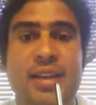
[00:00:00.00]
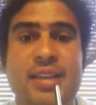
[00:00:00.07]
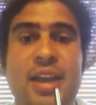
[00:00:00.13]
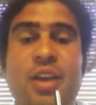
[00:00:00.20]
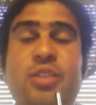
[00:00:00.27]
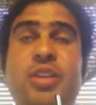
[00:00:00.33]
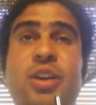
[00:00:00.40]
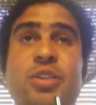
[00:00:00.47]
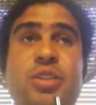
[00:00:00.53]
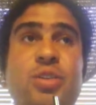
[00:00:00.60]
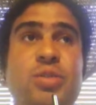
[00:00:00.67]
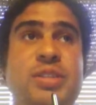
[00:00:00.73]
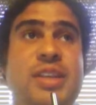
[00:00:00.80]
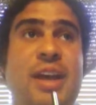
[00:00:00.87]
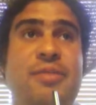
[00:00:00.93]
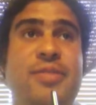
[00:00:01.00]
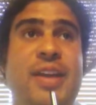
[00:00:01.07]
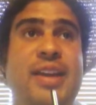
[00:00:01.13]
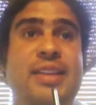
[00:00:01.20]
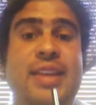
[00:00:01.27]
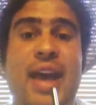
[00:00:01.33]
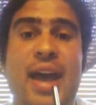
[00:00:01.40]
They'll do stuff
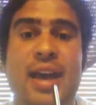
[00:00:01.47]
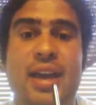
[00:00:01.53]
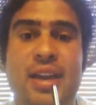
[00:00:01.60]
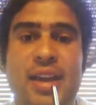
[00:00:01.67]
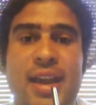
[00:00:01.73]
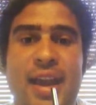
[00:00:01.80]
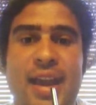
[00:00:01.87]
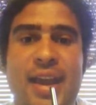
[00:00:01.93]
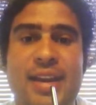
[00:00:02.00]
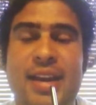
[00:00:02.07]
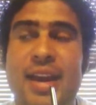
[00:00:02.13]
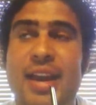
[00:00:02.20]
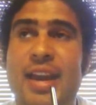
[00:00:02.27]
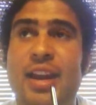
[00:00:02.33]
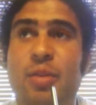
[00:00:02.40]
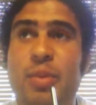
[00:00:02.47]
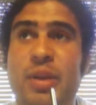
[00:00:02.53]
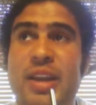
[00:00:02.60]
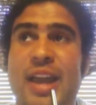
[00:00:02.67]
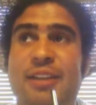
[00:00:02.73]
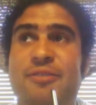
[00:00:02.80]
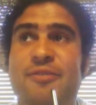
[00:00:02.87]
like that, and it'll be
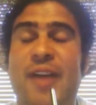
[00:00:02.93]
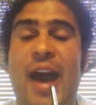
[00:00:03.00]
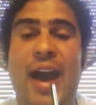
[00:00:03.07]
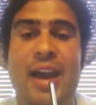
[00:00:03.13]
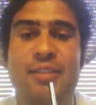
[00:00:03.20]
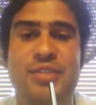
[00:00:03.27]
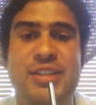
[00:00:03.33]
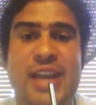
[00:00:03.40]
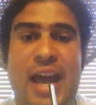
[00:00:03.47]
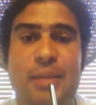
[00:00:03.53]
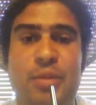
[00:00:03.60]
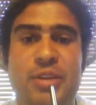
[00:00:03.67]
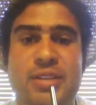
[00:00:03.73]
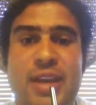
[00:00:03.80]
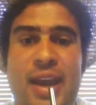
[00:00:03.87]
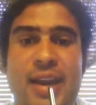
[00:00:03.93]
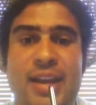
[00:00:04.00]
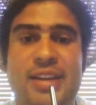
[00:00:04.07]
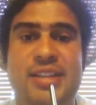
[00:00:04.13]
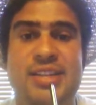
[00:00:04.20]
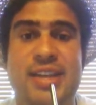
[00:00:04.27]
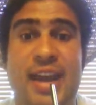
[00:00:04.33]
like 5
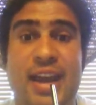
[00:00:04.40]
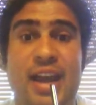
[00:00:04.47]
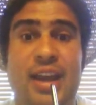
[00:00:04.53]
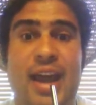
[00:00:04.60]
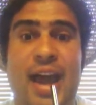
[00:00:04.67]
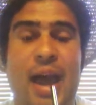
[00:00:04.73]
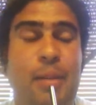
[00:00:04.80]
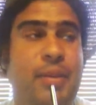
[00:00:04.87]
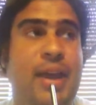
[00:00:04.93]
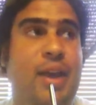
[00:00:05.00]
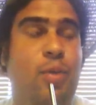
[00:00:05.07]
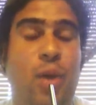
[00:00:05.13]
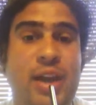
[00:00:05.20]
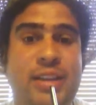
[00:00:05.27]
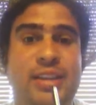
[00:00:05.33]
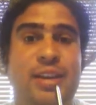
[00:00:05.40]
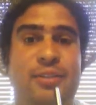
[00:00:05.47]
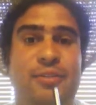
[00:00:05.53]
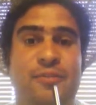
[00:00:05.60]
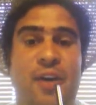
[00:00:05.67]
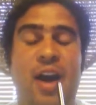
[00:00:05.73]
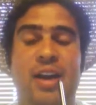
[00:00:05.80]
simultaneous I'll be like, what the
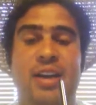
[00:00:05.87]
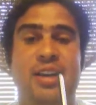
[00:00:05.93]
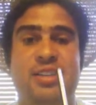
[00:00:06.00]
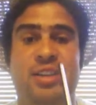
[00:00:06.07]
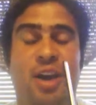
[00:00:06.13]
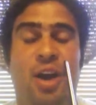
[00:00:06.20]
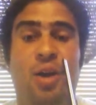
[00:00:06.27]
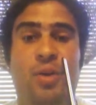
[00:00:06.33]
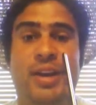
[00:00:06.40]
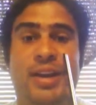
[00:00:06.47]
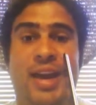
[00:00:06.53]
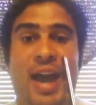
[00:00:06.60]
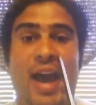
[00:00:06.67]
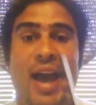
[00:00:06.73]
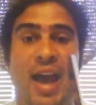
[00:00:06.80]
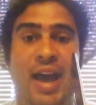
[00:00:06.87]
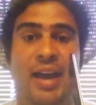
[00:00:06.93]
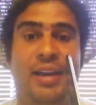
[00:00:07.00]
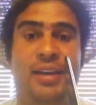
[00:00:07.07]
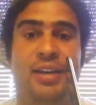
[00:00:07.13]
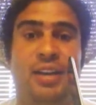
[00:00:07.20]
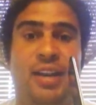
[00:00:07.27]
fuck is going
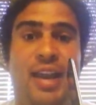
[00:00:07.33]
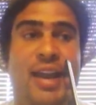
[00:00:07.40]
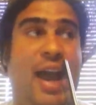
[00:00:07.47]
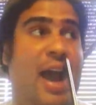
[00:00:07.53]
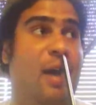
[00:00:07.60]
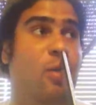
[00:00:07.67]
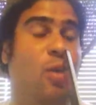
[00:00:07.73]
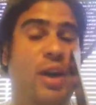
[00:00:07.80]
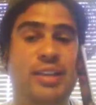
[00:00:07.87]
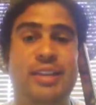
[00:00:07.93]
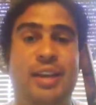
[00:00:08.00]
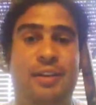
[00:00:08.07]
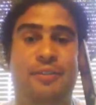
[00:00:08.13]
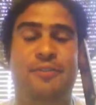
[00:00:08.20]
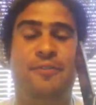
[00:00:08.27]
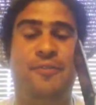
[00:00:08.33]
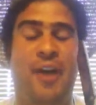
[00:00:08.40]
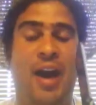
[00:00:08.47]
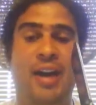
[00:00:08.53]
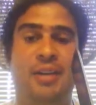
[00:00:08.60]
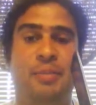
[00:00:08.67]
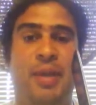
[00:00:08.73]
on? Like, what the
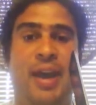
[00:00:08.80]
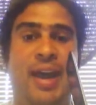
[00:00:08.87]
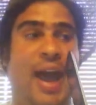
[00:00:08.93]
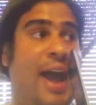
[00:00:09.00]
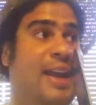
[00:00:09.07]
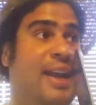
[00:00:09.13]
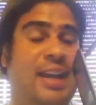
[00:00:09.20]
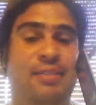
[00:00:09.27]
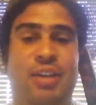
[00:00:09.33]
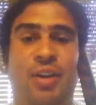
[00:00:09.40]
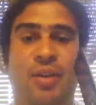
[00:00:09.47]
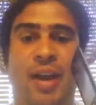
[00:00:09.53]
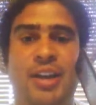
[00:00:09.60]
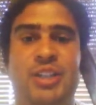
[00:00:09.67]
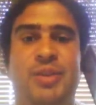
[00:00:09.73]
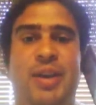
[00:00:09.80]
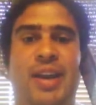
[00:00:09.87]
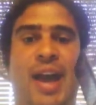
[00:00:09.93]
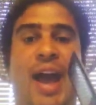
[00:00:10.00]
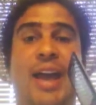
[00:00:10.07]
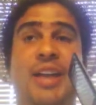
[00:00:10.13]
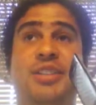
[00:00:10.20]
fuck, man? I didn't even graduate
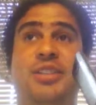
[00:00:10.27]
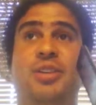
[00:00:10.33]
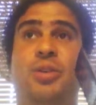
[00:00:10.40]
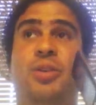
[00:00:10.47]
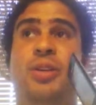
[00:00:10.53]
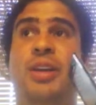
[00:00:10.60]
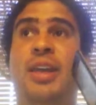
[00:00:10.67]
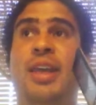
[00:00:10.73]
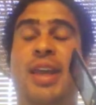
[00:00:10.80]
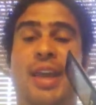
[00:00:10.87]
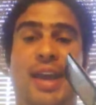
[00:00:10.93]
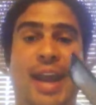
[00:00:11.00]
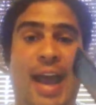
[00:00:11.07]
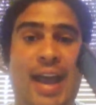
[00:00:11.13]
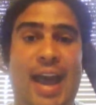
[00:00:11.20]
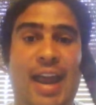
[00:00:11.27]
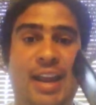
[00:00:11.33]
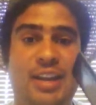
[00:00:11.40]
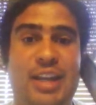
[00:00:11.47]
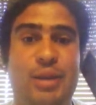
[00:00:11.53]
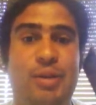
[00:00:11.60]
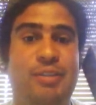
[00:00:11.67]
high school, and I got
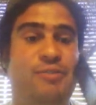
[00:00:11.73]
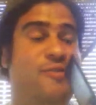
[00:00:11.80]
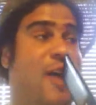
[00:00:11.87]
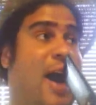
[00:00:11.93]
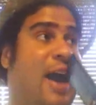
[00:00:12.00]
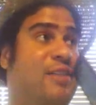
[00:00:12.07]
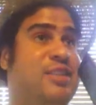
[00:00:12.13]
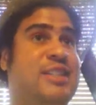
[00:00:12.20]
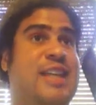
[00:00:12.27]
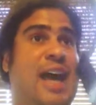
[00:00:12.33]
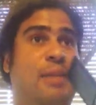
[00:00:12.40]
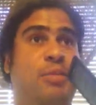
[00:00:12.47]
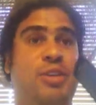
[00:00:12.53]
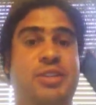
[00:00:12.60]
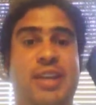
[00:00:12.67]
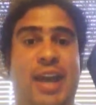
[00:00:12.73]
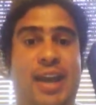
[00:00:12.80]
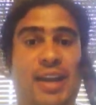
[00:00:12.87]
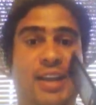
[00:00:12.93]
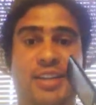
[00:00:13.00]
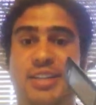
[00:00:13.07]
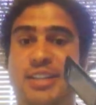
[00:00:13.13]
to deal with 5
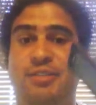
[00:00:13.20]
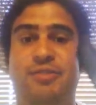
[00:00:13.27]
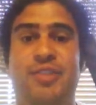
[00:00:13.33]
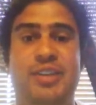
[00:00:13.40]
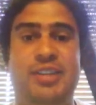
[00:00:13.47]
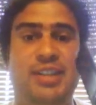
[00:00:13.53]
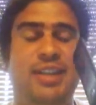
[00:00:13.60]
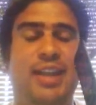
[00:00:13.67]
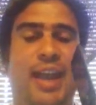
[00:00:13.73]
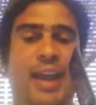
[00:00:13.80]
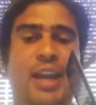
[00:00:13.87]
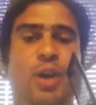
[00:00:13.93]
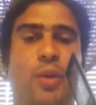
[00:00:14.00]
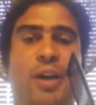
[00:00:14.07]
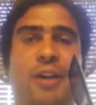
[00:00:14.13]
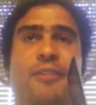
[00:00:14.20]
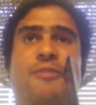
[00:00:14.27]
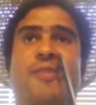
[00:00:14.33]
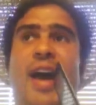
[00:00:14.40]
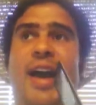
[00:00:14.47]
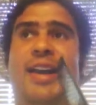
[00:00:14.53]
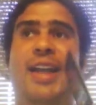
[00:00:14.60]
simultaneous, sophisticated,
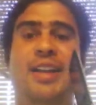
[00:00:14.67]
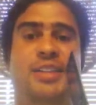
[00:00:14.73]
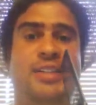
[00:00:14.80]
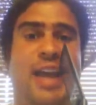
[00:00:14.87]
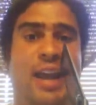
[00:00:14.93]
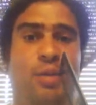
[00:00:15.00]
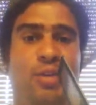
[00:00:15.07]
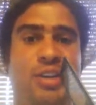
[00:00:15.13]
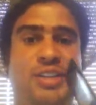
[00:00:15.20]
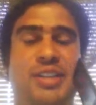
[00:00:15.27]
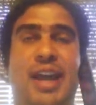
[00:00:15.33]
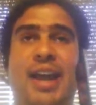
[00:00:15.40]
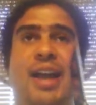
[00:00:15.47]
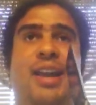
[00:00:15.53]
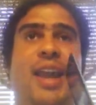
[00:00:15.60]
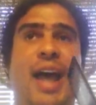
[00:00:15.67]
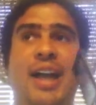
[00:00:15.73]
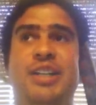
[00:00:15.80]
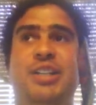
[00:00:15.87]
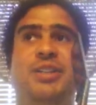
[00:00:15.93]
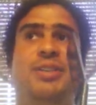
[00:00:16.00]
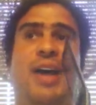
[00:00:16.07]
well-financed network
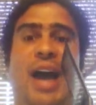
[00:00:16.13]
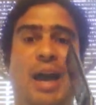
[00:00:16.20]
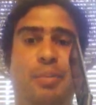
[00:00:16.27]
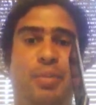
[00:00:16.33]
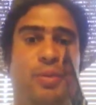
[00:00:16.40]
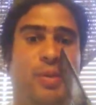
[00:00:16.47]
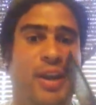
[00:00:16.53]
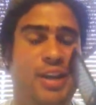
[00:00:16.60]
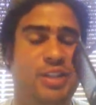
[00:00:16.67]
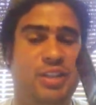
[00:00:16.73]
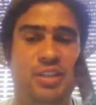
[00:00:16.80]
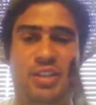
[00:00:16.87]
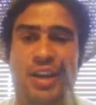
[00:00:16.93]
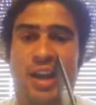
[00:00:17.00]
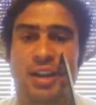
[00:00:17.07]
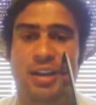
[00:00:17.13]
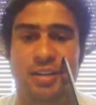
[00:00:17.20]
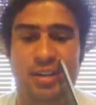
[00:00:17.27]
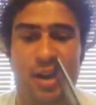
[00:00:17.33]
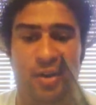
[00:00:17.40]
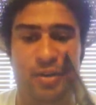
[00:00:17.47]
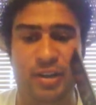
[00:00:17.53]
psychological operations,
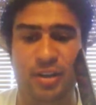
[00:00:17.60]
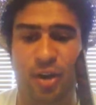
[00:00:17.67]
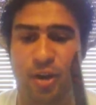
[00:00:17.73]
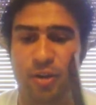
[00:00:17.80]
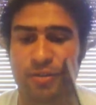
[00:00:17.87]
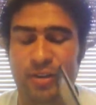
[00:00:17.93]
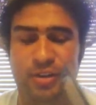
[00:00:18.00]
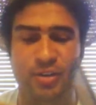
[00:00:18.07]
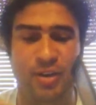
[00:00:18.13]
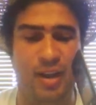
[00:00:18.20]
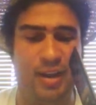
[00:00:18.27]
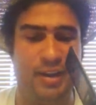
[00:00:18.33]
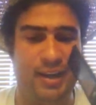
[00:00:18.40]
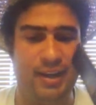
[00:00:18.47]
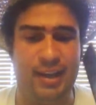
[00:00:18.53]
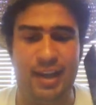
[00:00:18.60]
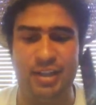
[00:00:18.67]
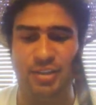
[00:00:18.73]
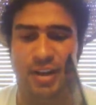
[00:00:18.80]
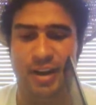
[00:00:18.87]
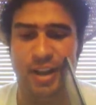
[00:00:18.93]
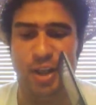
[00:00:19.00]
color-coding, covert drug and
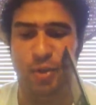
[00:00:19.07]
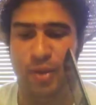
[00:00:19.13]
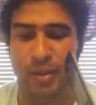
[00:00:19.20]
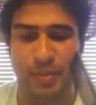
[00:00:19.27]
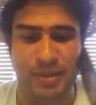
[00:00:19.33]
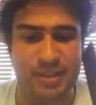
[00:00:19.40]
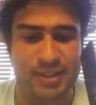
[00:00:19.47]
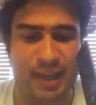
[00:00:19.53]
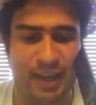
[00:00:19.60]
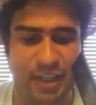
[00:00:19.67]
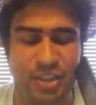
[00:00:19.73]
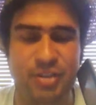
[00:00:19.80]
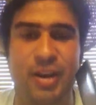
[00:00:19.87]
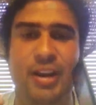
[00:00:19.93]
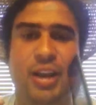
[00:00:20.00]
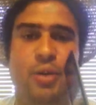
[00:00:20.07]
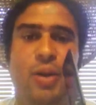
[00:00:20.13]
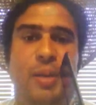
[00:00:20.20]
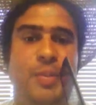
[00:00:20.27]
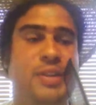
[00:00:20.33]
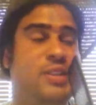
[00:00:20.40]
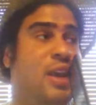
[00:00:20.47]
electronic weapons, psychotronic
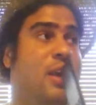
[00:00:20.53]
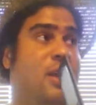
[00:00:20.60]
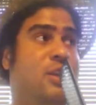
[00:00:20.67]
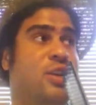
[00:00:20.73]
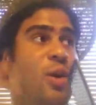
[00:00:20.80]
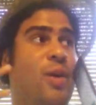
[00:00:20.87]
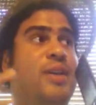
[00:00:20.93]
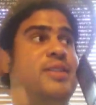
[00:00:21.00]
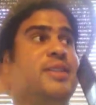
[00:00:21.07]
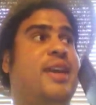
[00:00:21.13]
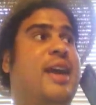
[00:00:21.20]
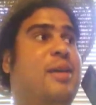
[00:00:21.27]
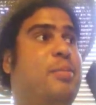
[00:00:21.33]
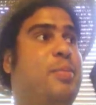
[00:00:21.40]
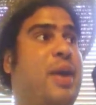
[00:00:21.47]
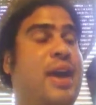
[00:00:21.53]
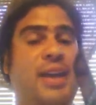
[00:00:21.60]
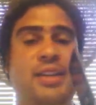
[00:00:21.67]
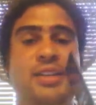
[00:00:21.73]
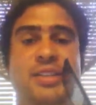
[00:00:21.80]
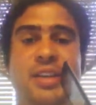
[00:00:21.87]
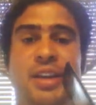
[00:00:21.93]
weapons, noise
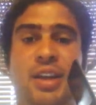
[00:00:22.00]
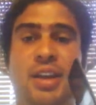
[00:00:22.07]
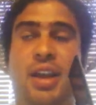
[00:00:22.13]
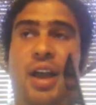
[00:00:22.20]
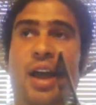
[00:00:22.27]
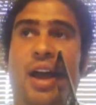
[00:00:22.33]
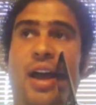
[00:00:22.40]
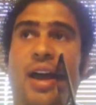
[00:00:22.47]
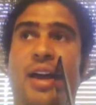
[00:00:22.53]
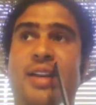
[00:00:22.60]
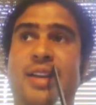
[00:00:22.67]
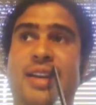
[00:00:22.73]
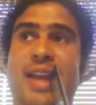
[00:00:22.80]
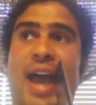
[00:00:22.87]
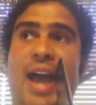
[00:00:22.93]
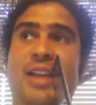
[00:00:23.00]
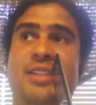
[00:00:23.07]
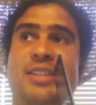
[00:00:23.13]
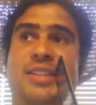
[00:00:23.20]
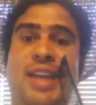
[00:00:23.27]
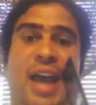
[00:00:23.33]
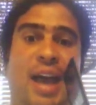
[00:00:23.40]
campaigns,
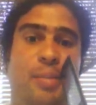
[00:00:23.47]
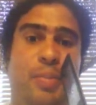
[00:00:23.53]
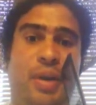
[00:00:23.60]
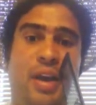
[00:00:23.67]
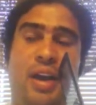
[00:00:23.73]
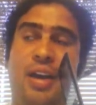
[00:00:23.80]
non-stop